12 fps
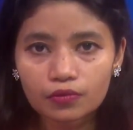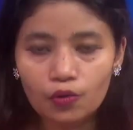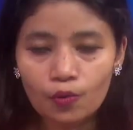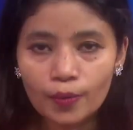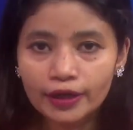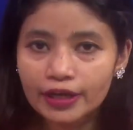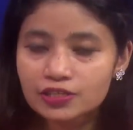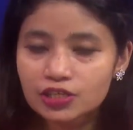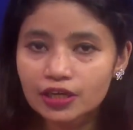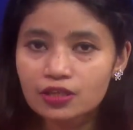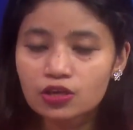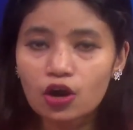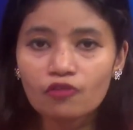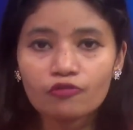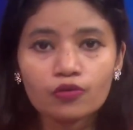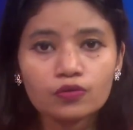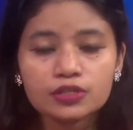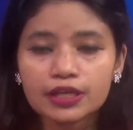open exchange of
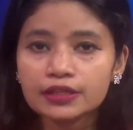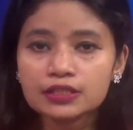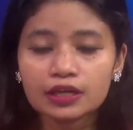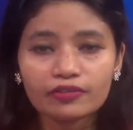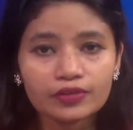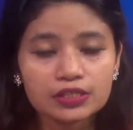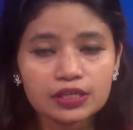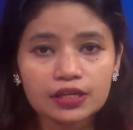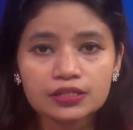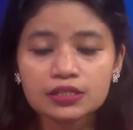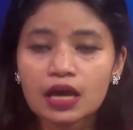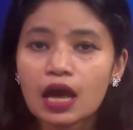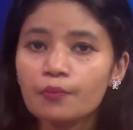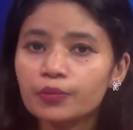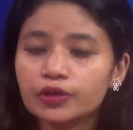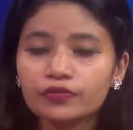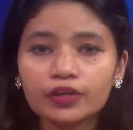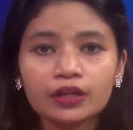goods and services
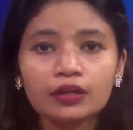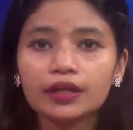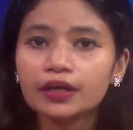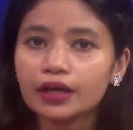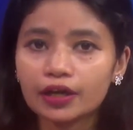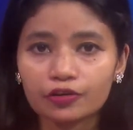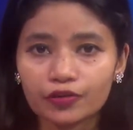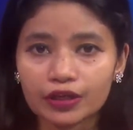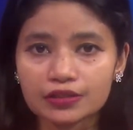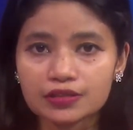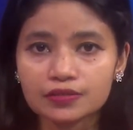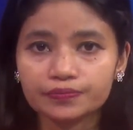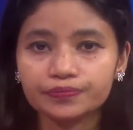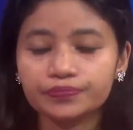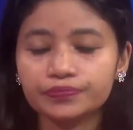between the countries.